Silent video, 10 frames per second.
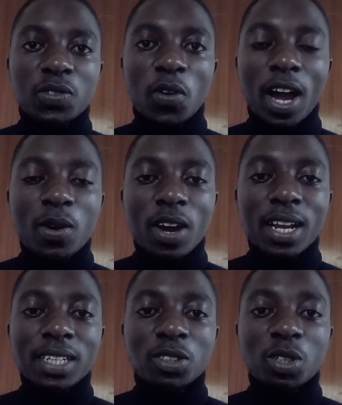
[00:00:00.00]
for an
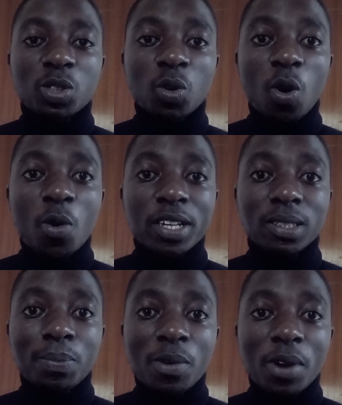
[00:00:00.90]
organization to always
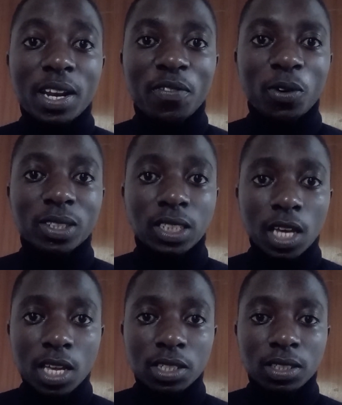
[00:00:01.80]
be ready for
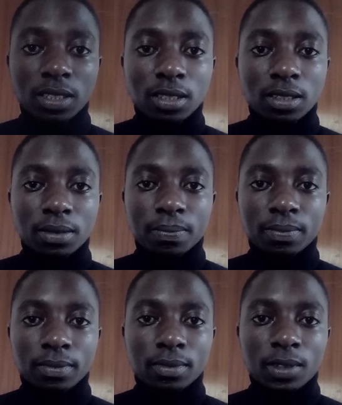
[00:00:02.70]
change.
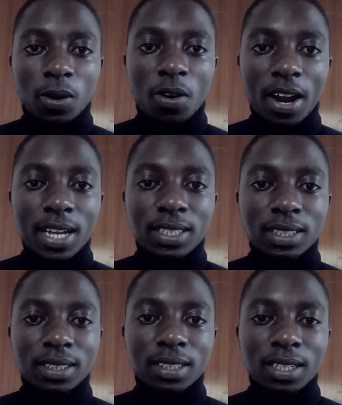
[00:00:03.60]
All right.
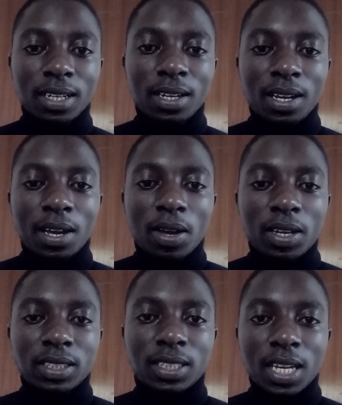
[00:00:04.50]

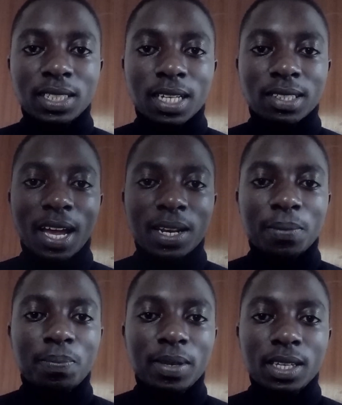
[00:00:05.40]
Changes
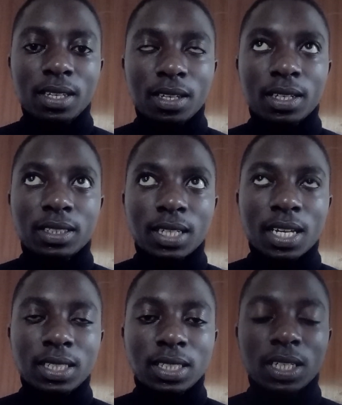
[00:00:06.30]
can be
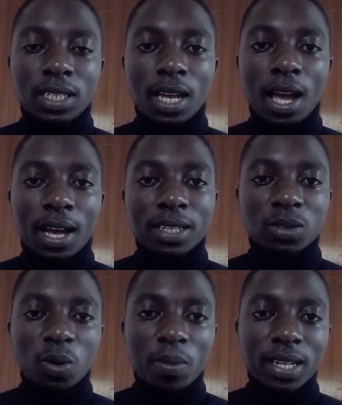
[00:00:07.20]
change in the
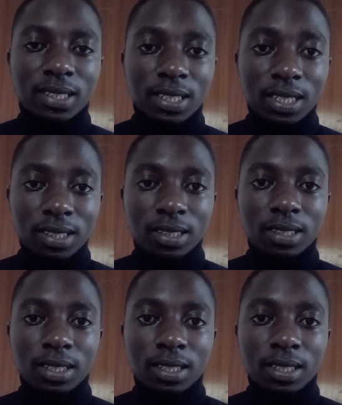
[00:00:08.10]
customer's needs,